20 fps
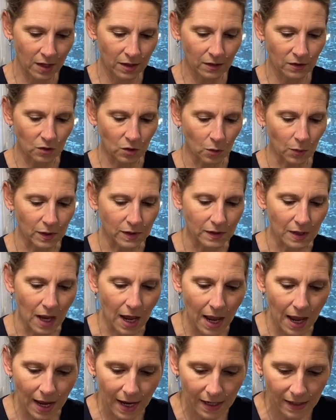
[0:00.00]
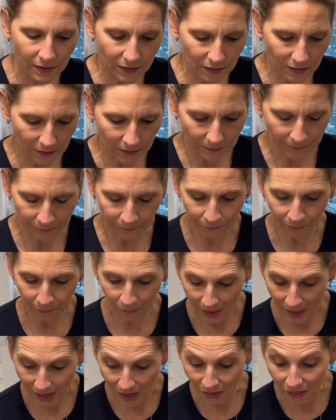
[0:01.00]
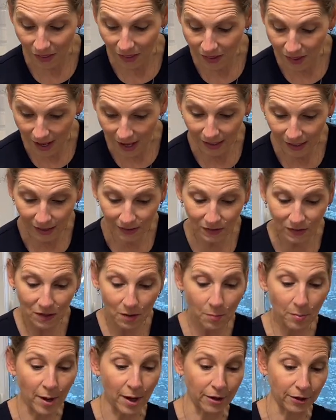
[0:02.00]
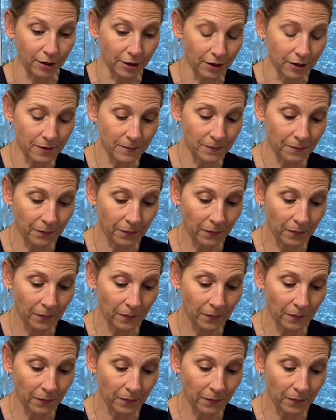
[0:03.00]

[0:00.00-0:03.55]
So it's eggs, and then it's the butter,